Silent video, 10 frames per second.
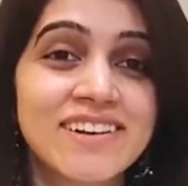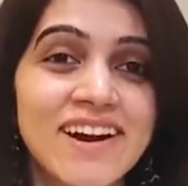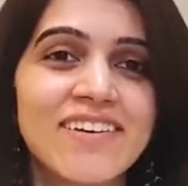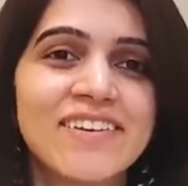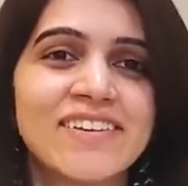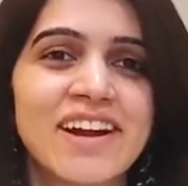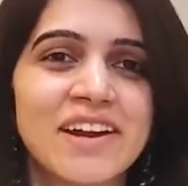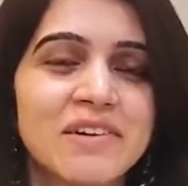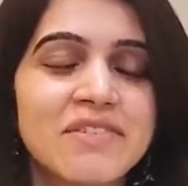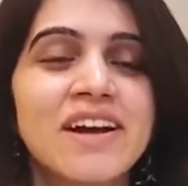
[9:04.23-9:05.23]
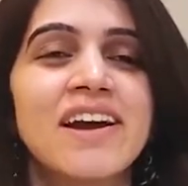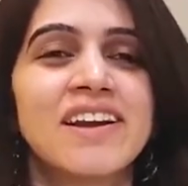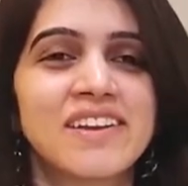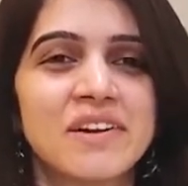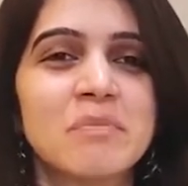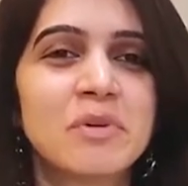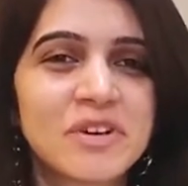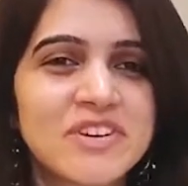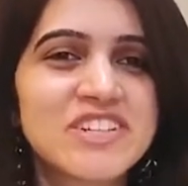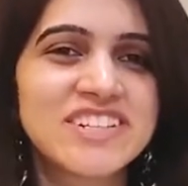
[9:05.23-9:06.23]
are around to kind of, you know,
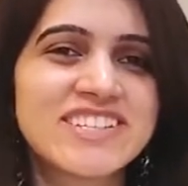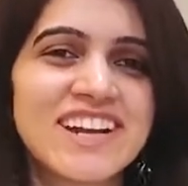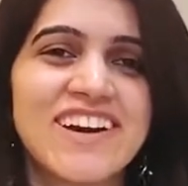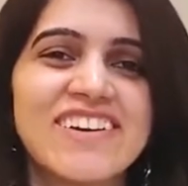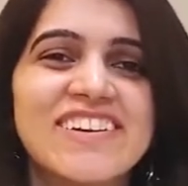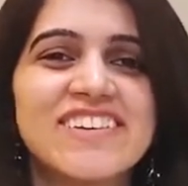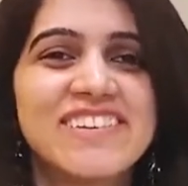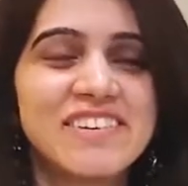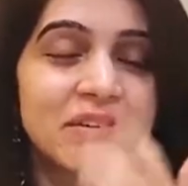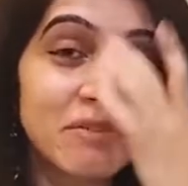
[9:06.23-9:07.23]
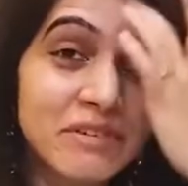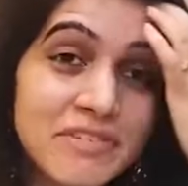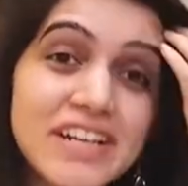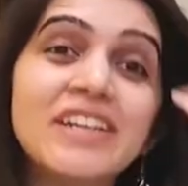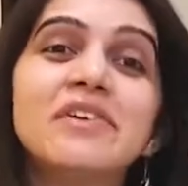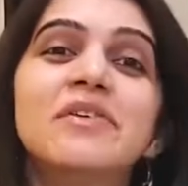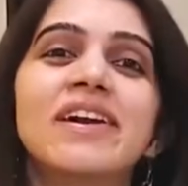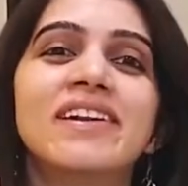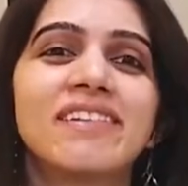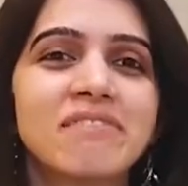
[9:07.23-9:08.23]
put cushions around you, feed you,
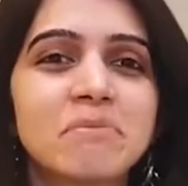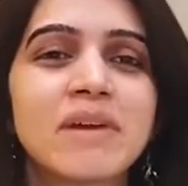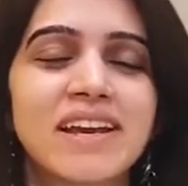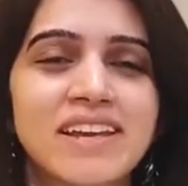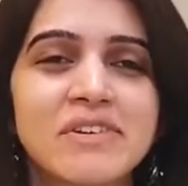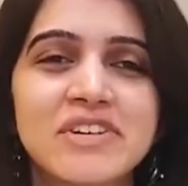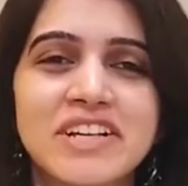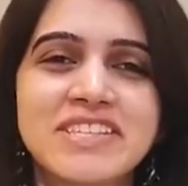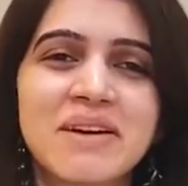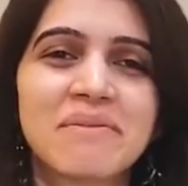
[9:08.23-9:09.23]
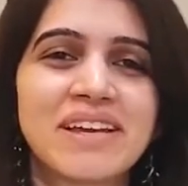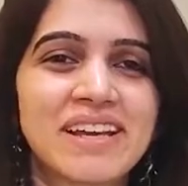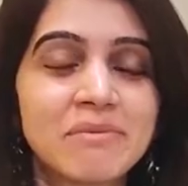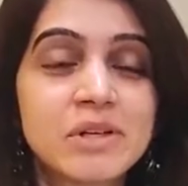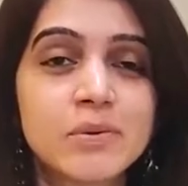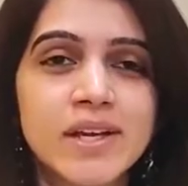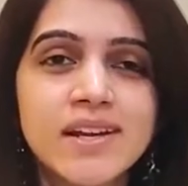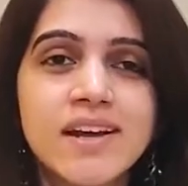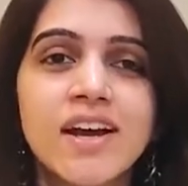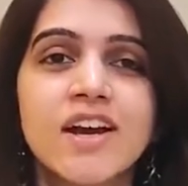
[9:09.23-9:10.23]
and make you drink something in
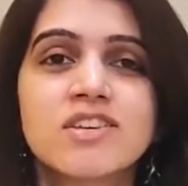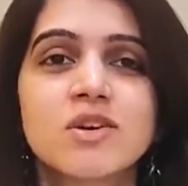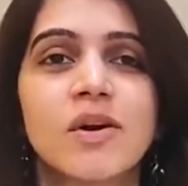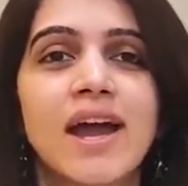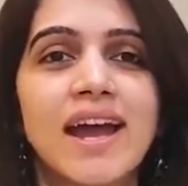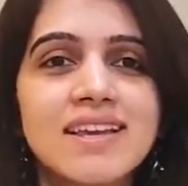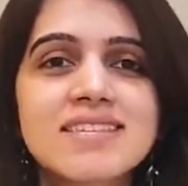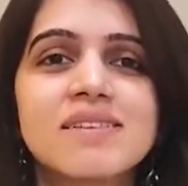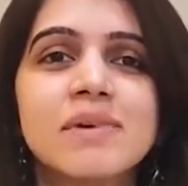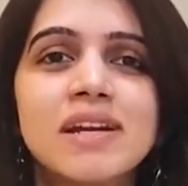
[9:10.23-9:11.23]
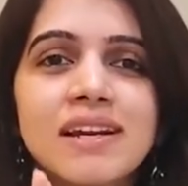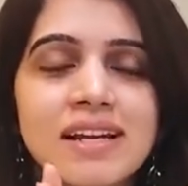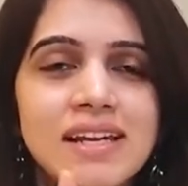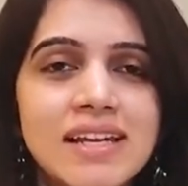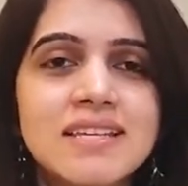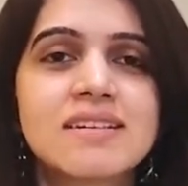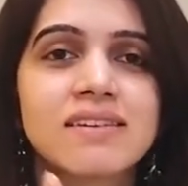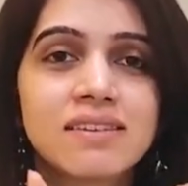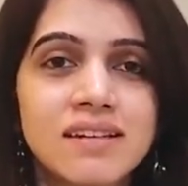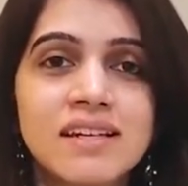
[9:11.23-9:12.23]
between. So estimate at least
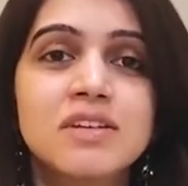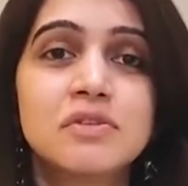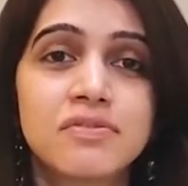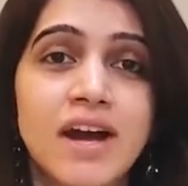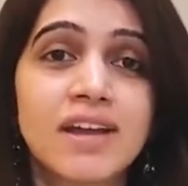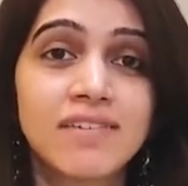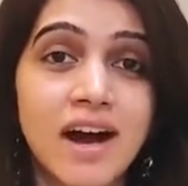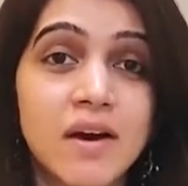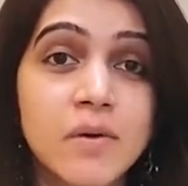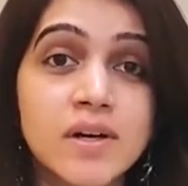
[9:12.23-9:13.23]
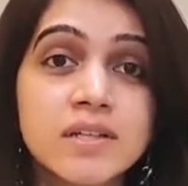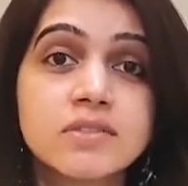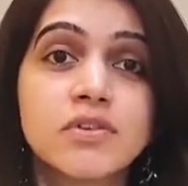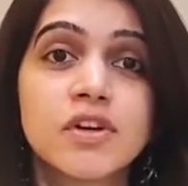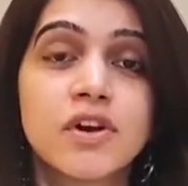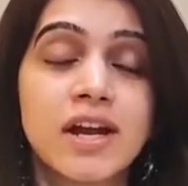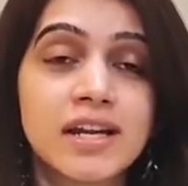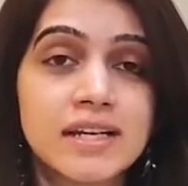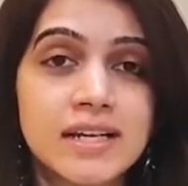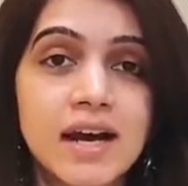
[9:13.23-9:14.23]
3 to 5 hours for your
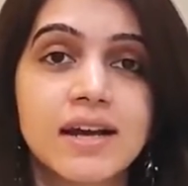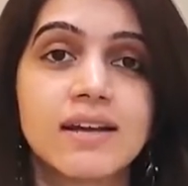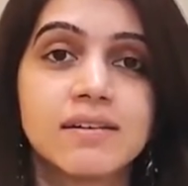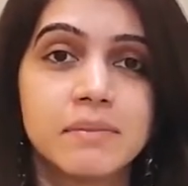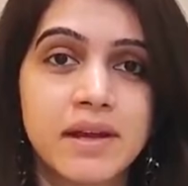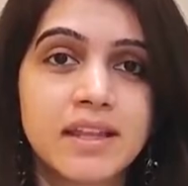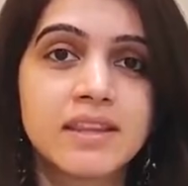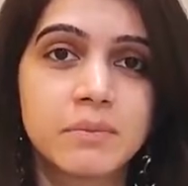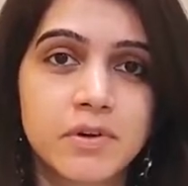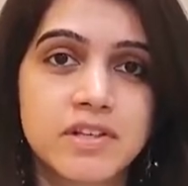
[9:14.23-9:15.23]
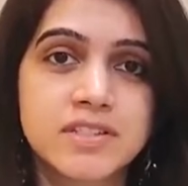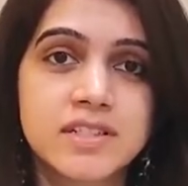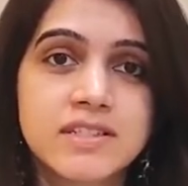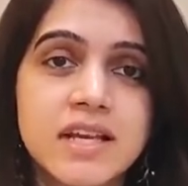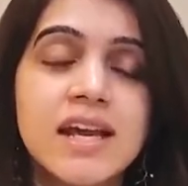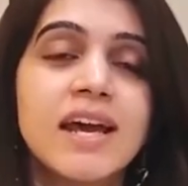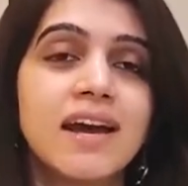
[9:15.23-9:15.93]
entire mehendi process,